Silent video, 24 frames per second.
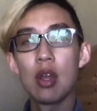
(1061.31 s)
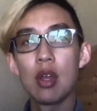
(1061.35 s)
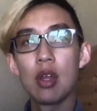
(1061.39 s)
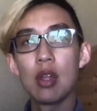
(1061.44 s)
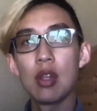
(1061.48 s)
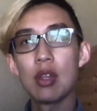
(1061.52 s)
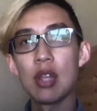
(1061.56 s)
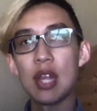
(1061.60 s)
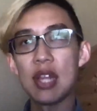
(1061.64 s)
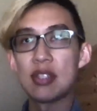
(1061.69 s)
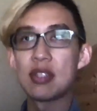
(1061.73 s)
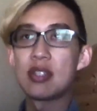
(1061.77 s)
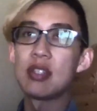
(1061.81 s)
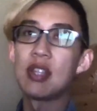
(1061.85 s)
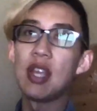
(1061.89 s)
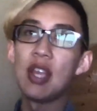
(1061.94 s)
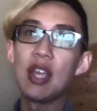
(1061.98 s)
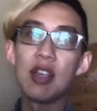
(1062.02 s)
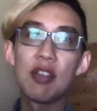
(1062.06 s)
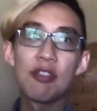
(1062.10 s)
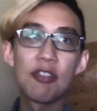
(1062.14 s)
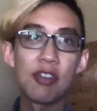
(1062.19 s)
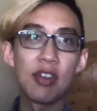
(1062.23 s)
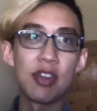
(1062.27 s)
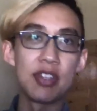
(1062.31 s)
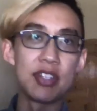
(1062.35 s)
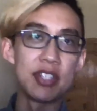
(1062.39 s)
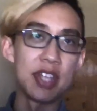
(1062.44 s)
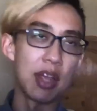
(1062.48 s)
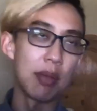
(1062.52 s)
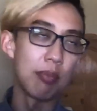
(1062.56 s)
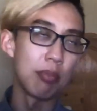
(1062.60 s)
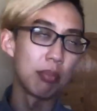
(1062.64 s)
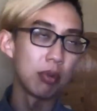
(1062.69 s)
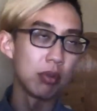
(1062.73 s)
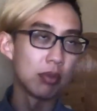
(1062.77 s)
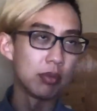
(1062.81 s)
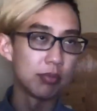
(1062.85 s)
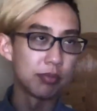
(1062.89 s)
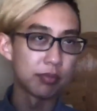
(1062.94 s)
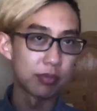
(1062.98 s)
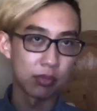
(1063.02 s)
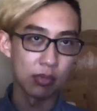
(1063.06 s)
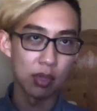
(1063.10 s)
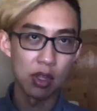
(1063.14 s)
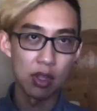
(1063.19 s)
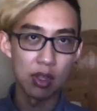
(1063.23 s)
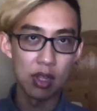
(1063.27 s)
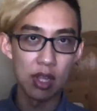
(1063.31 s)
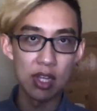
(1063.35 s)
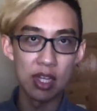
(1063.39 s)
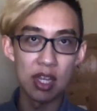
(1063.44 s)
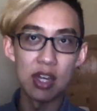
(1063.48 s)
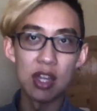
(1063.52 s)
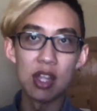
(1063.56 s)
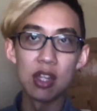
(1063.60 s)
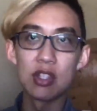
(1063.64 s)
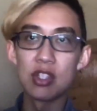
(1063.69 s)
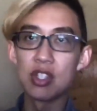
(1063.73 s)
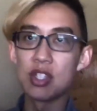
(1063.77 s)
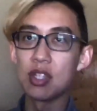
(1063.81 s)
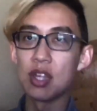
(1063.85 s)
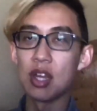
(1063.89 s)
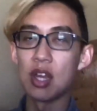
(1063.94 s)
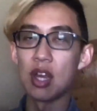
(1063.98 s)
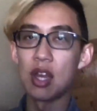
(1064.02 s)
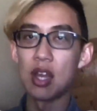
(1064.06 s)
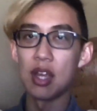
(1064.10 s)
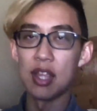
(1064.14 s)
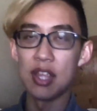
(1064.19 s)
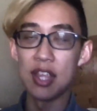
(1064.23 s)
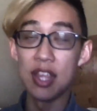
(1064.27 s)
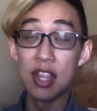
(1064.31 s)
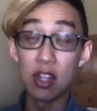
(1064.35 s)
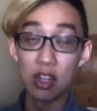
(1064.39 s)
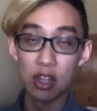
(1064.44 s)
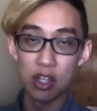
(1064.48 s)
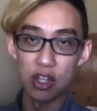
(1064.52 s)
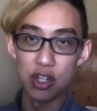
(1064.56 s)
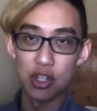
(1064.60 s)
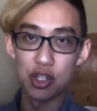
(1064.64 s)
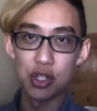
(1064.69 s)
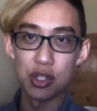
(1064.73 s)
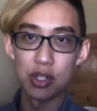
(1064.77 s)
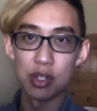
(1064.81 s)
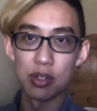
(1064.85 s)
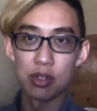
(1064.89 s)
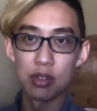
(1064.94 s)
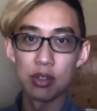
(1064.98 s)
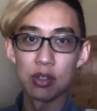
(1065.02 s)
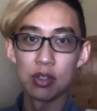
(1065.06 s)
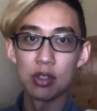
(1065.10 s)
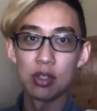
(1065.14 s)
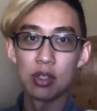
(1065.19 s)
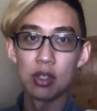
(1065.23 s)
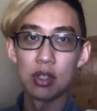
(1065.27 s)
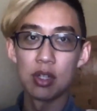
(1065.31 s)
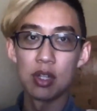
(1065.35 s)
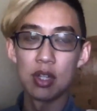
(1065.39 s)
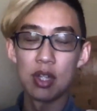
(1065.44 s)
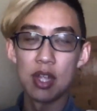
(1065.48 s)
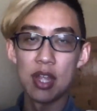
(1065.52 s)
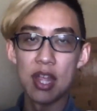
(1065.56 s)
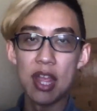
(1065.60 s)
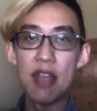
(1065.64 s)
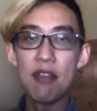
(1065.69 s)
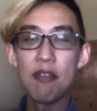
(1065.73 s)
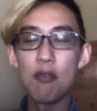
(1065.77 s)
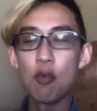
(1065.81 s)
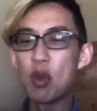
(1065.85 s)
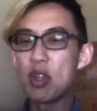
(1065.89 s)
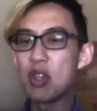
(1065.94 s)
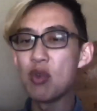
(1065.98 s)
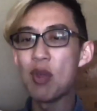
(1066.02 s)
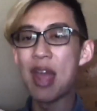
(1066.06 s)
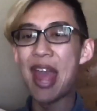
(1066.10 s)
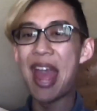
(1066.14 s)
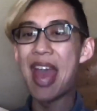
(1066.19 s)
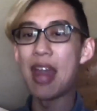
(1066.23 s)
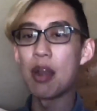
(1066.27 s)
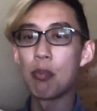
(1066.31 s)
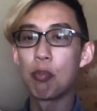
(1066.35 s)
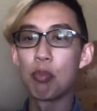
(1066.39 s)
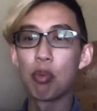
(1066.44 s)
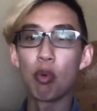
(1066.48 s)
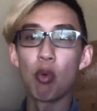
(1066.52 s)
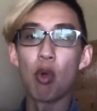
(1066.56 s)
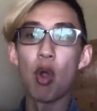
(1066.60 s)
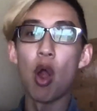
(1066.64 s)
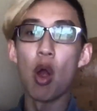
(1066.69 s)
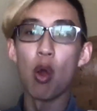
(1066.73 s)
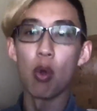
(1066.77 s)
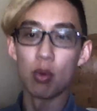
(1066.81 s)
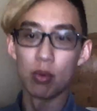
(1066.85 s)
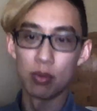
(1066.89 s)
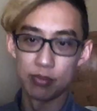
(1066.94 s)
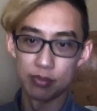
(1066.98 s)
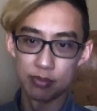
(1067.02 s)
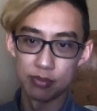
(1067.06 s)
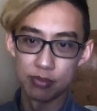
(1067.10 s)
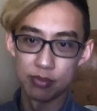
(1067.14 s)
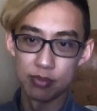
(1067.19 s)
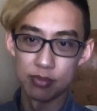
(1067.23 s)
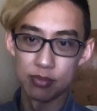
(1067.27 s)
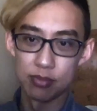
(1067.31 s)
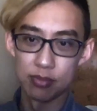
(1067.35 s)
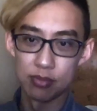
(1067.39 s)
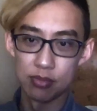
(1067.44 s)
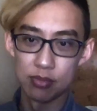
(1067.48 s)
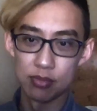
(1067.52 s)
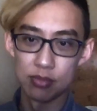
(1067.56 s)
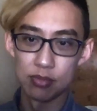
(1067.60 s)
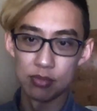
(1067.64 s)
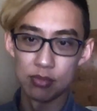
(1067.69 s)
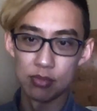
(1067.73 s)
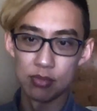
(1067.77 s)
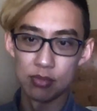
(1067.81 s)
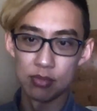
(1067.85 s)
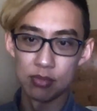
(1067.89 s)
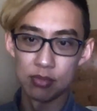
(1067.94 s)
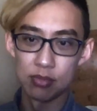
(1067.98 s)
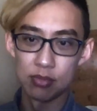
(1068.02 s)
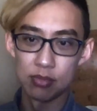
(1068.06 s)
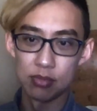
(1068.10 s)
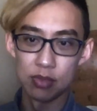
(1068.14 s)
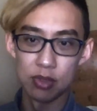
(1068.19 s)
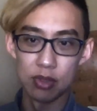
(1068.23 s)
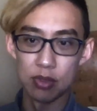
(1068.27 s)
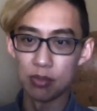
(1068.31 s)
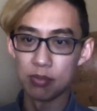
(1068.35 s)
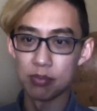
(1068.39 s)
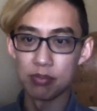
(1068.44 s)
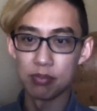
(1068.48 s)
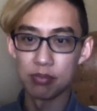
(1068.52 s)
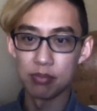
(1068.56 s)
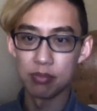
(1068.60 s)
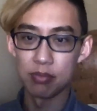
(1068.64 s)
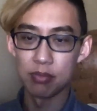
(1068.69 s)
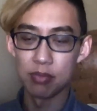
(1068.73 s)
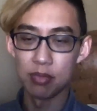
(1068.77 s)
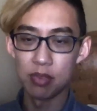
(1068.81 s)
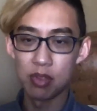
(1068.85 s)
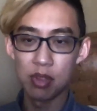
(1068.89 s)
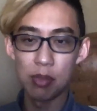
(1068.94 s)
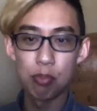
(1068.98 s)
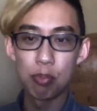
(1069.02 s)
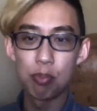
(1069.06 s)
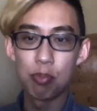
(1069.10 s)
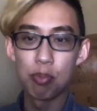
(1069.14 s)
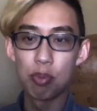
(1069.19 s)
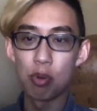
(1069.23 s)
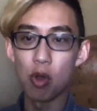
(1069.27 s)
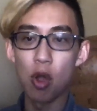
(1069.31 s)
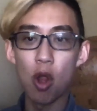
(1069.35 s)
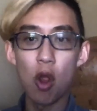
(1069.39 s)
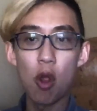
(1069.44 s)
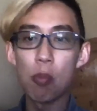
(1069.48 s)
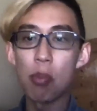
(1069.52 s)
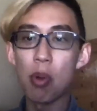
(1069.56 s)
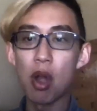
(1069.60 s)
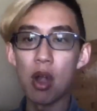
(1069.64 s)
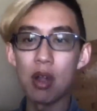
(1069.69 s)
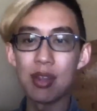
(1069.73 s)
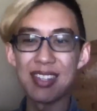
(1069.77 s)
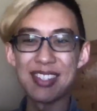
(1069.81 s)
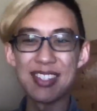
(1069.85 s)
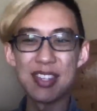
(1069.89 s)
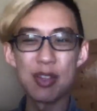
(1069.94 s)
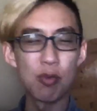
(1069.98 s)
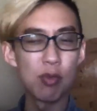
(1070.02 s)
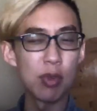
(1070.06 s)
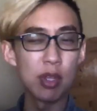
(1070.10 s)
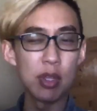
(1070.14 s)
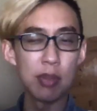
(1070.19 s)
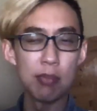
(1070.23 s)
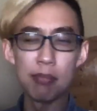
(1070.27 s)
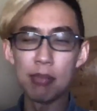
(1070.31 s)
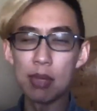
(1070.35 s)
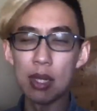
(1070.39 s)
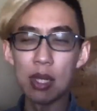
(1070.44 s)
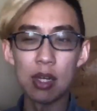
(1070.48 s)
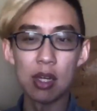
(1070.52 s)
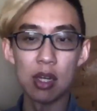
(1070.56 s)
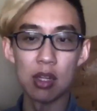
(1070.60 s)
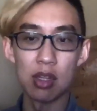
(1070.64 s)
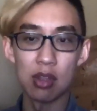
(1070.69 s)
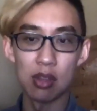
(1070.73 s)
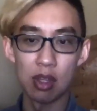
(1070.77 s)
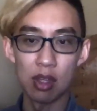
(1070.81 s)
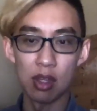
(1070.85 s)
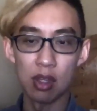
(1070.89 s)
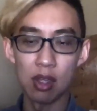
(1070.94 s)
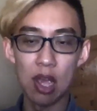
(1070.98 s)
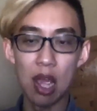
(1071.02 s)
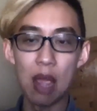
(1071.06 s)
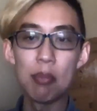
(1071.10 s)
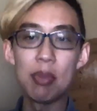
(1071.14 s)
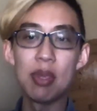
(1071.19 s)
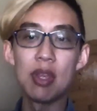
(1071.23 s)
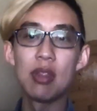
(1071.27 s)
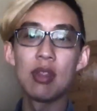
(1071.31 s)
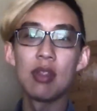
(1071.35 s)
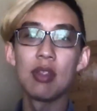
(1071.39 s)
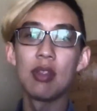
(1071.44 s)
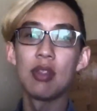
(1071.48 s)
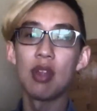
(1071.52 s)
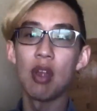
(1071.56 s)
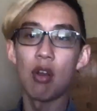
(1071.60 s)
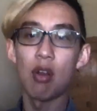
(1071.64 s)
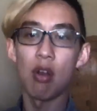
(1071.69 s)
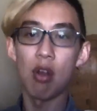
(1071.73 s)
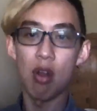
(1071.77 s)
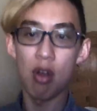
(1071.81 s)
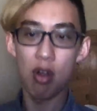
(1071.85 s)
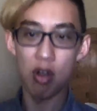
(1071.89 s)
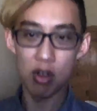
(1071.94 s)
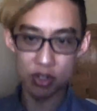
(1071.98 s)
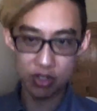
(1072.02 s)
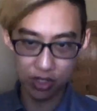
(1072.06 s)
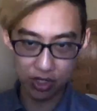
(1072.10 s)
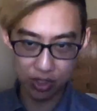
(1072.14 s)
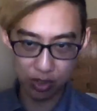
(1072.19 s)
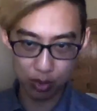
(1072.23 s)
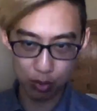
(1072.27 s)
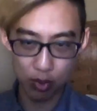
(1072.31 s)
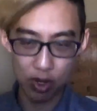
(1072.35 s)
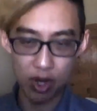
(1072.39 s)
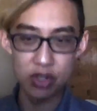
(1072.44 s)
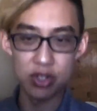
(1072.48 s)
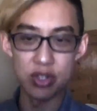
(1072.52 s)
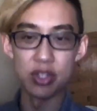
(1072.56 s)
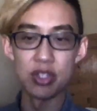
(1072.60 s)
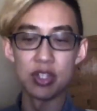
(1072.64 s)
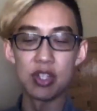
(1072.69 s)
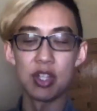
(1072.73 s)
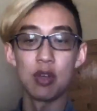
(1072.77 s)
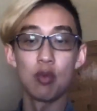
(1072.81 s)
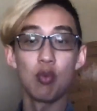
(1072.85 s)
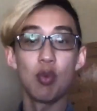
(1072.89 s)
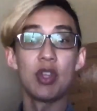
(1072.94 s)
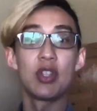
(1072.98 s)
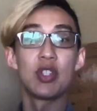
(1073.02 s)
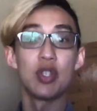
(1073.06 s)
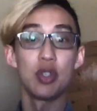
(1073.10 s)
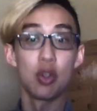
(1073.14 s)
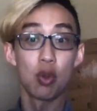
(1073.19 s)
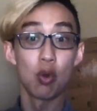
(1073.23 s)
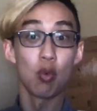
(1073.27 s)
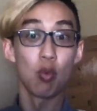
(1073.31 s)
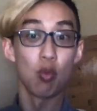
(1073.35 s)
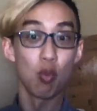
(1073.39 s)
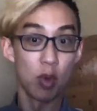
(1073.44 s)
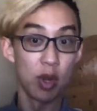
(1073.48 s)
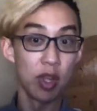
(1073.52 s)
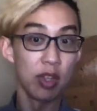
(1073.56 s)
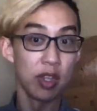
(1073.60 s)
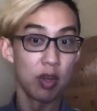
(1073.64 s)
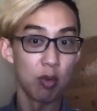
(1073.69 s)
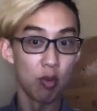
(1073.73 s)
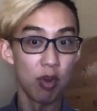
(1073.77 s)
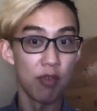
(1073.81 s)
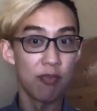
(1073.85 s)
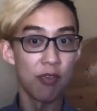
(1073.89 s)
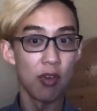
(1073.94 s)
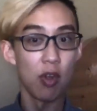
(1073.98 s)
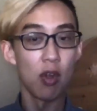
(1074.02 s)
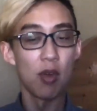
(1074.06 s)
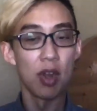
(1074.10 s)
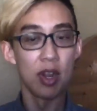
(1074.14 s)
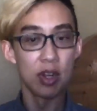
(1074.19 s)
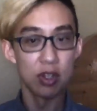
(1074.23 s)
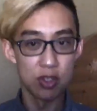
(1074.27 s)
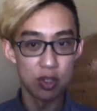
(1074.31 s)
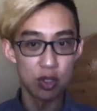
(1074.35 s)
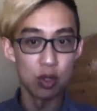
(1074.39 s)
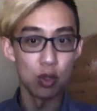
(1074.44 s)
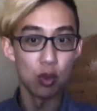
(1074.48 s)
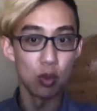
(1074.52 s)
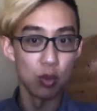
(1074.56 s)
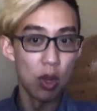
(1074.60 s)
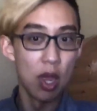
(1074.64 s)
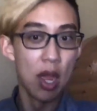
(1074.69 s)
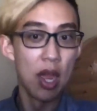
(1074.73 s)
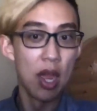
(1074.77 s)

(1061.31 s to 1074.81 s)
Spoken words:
Let's take, for example, like in English, when you add bro, you know, the bro part doesn't really mean anything. I mean, there are situations in which you're really referring to